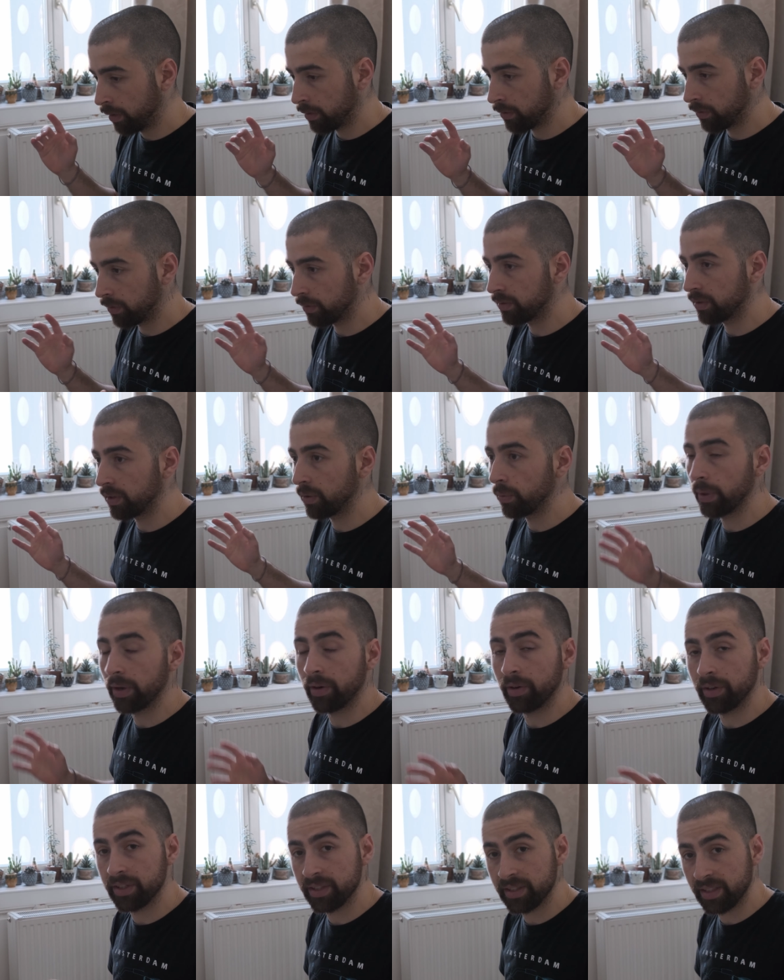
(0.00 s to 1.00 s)
to see
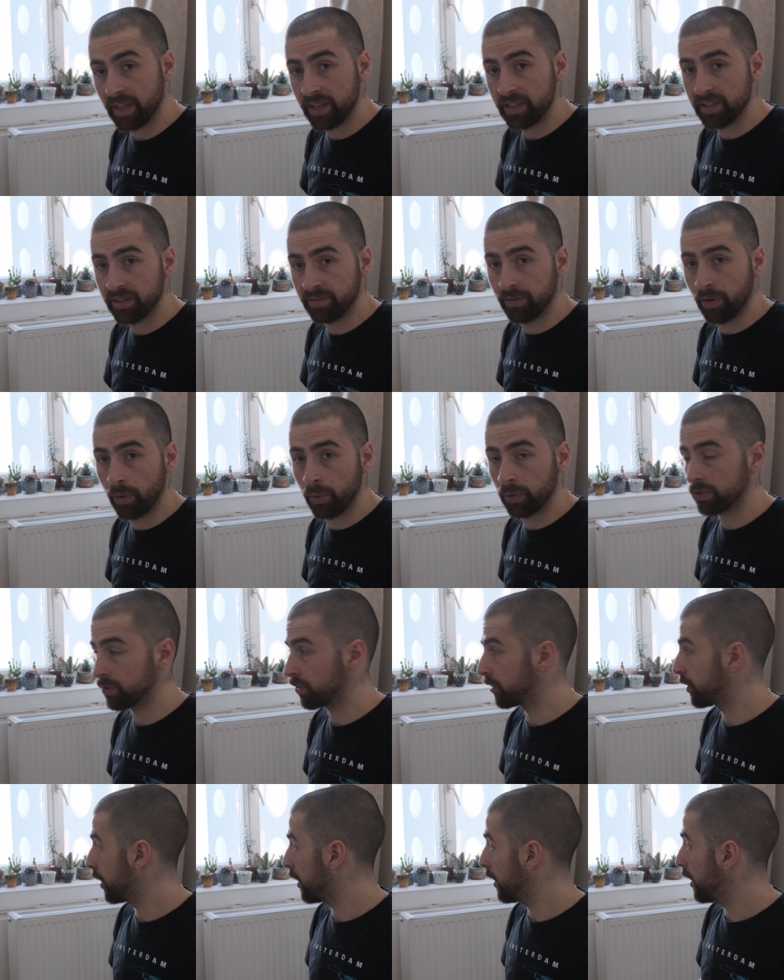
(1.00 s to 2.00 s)
whether it stays in focus or
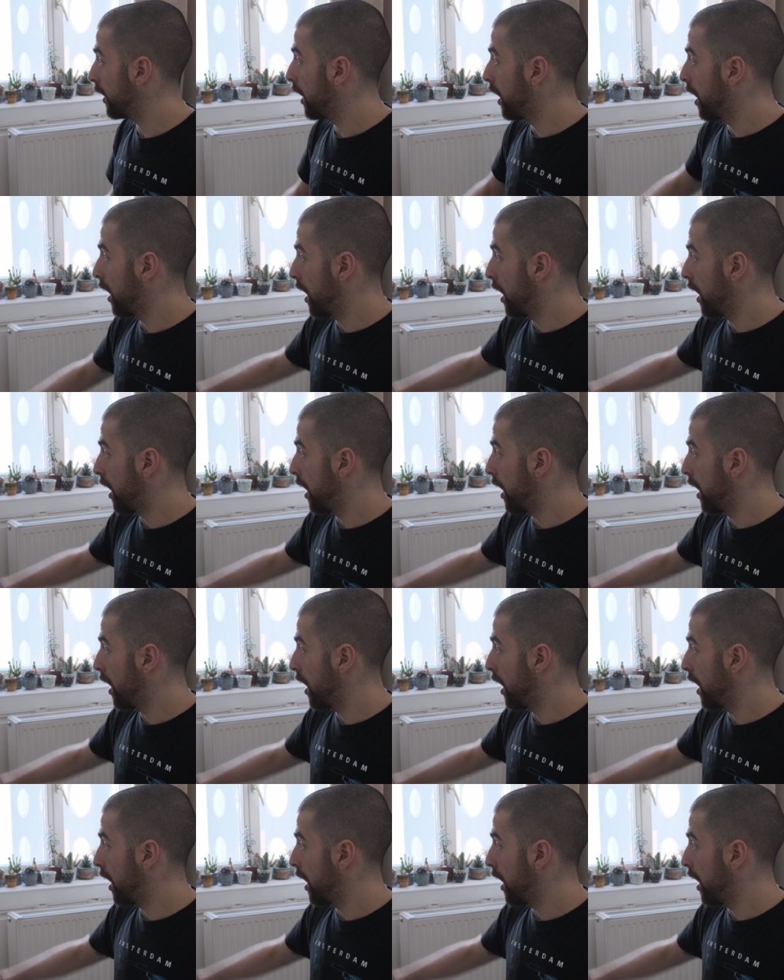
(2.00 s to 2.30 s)
not.